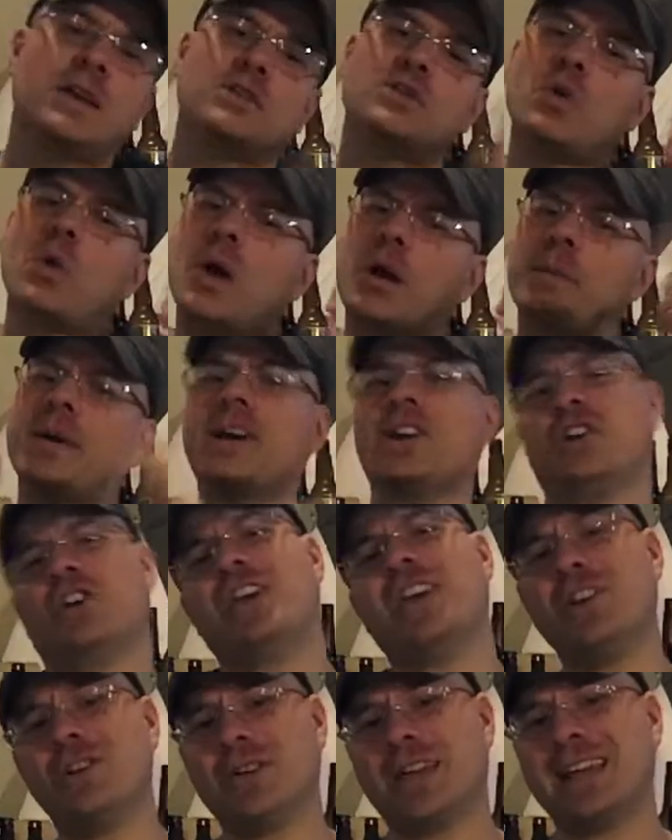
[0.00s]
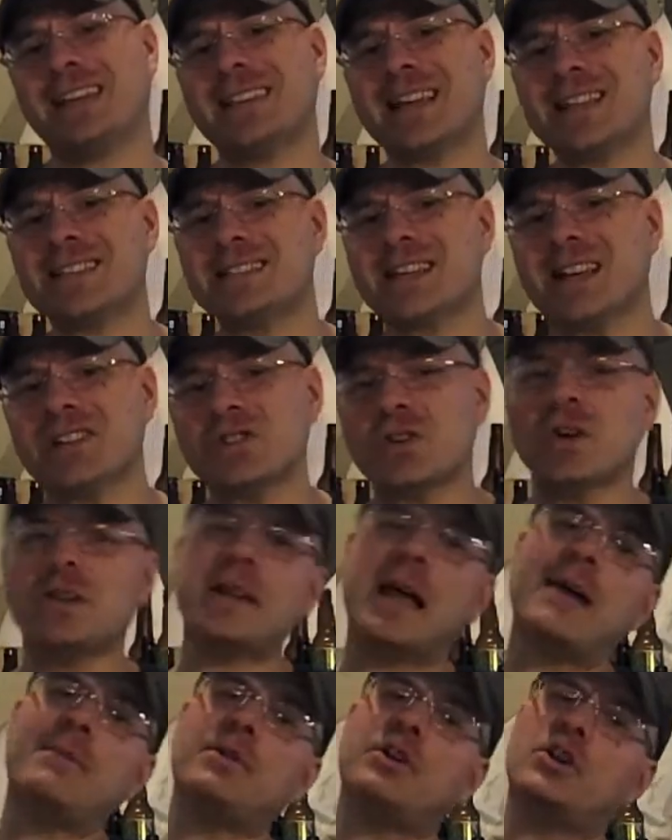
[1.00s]
So where am I going to get that
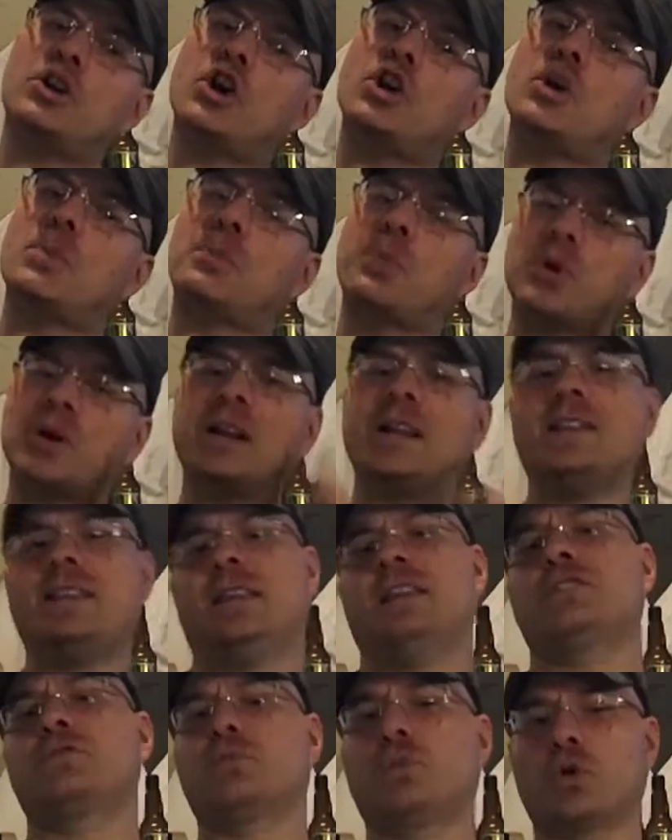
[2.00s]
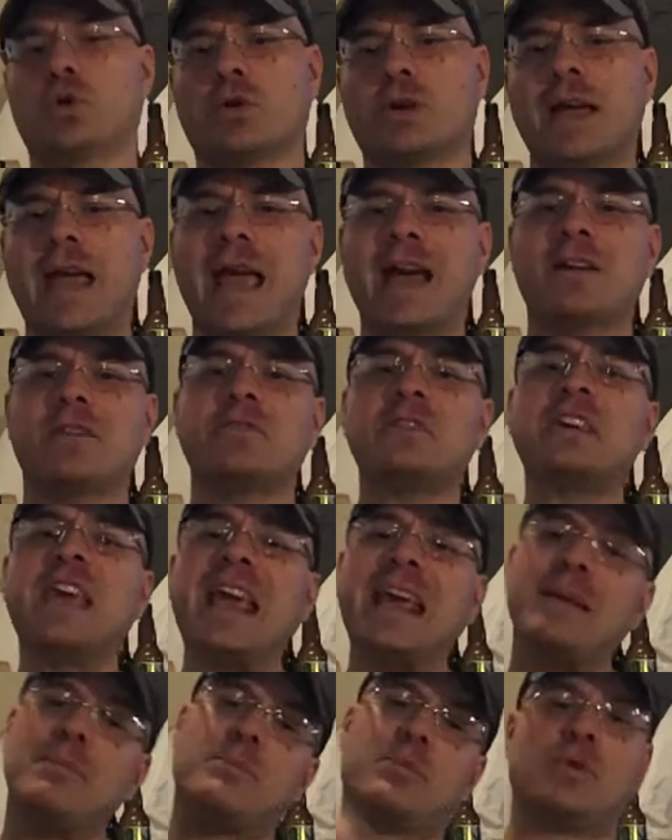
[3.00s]
Saison? I'm going to go to Pretty Things Brewery out of
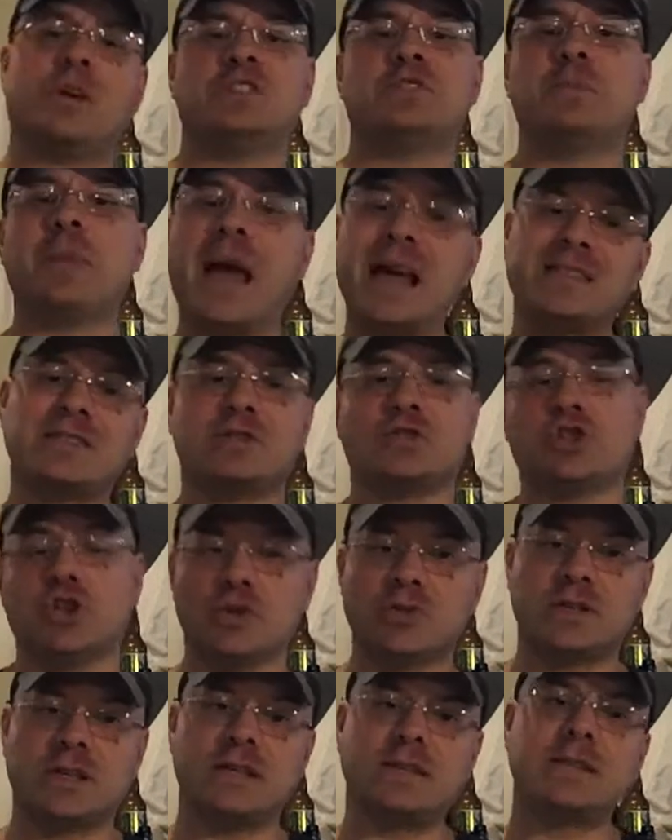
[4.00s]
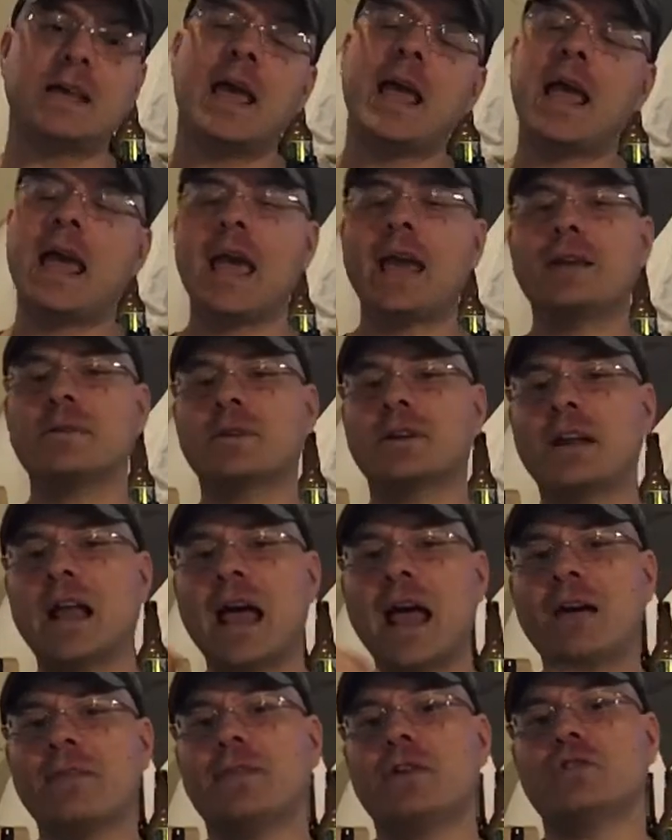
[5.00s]
Cambridge, Massachusetts, and I'm going
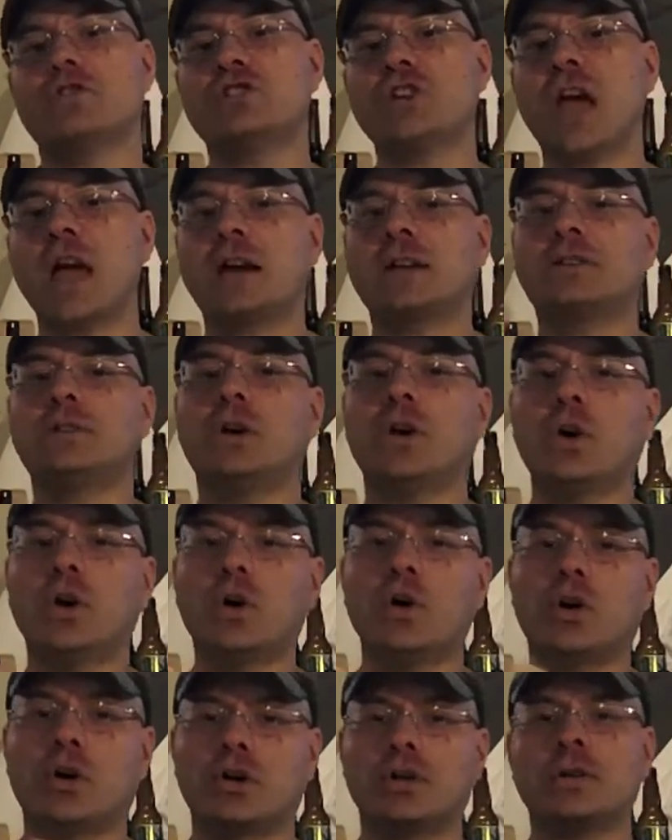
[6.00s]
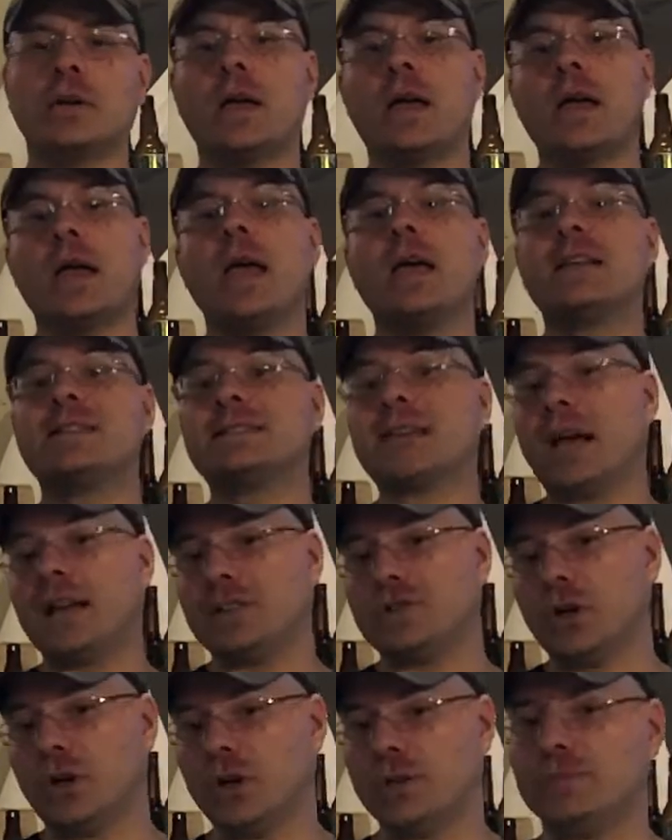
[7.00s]
to have their Jack D'Or
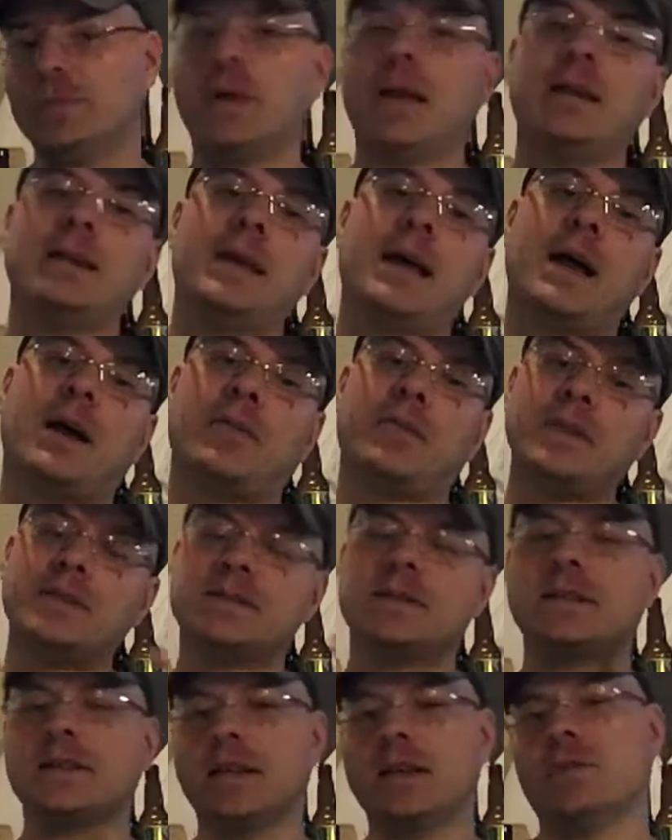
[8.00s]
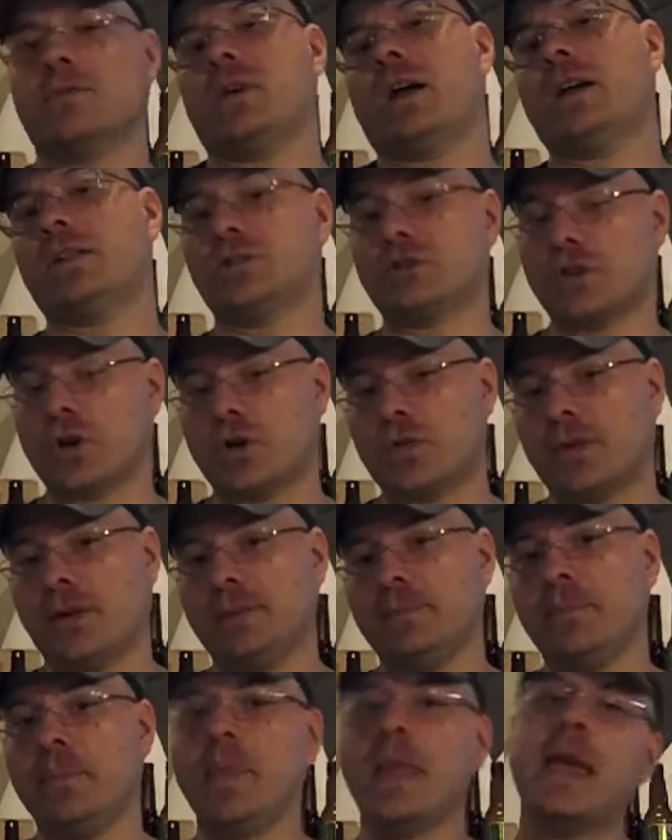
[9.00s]
Saison. Now, this is a year-round
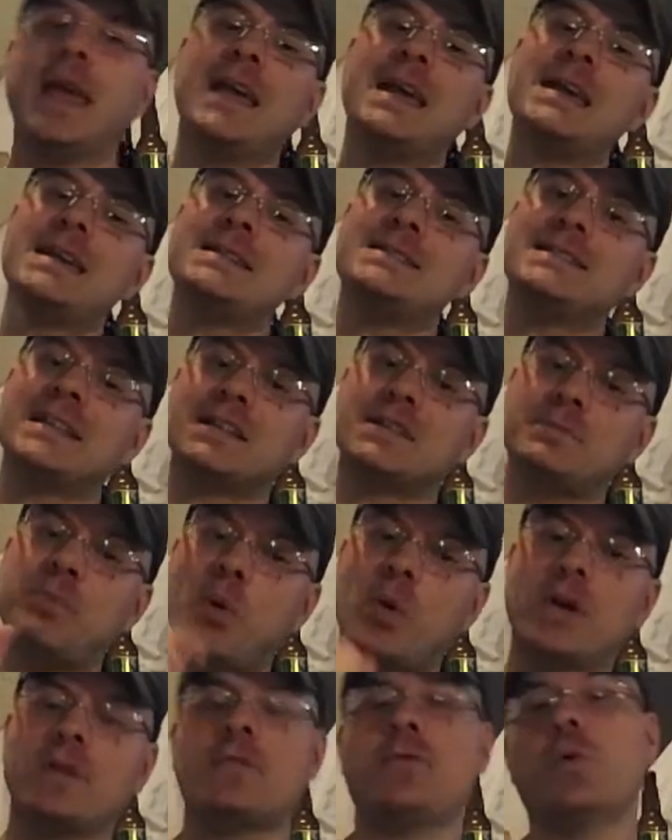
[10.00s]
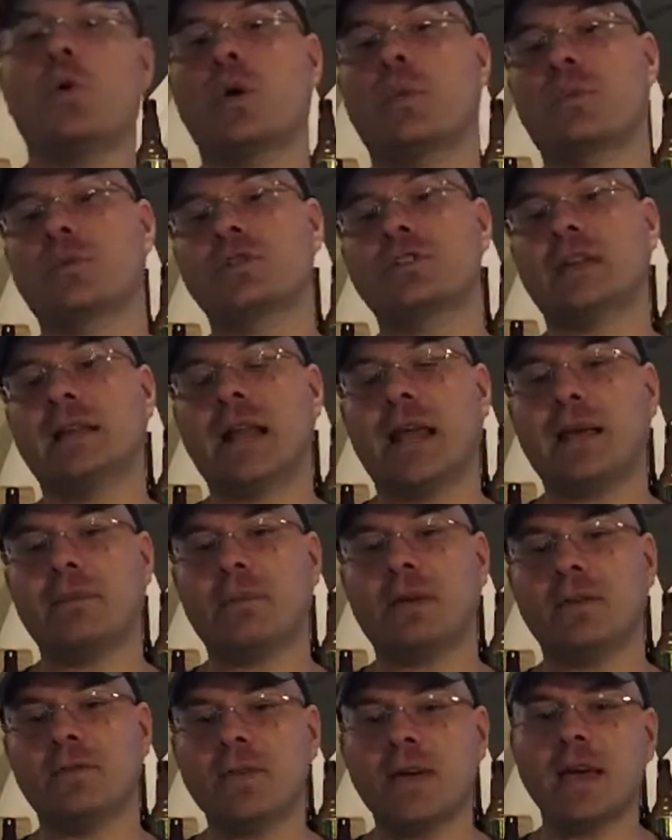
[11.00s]
serving, 6.4%
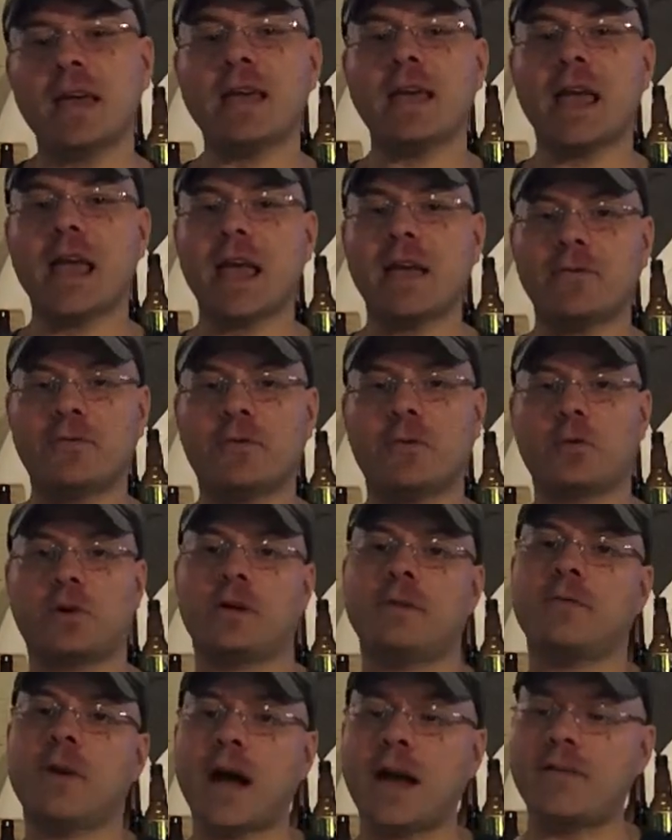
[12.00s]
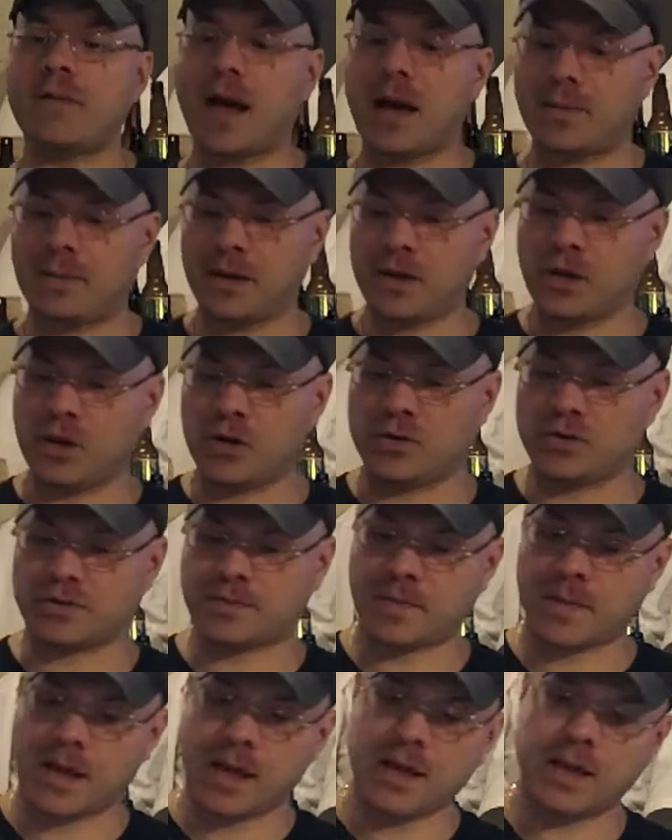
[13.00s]
ABV, and 45
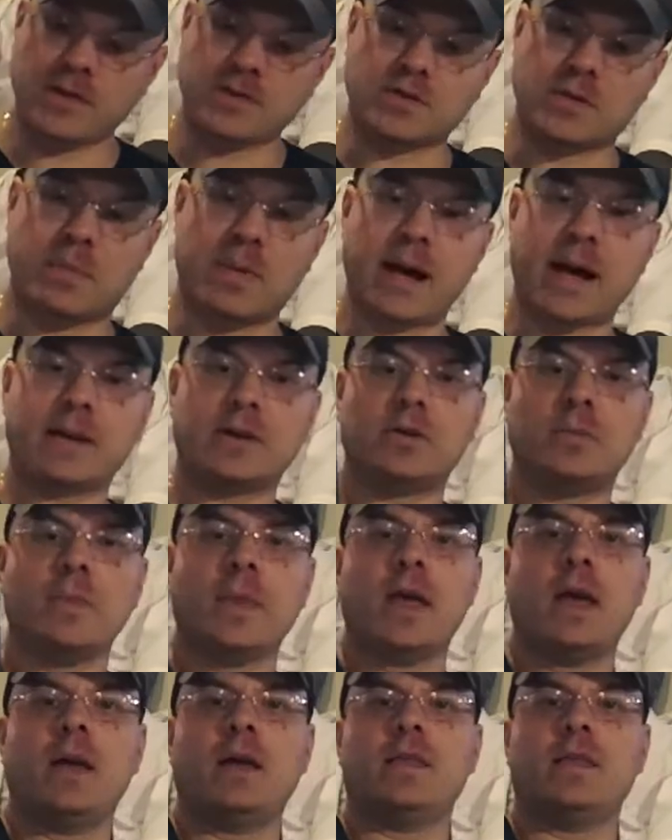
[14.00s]
IBUs. Here's the bottle.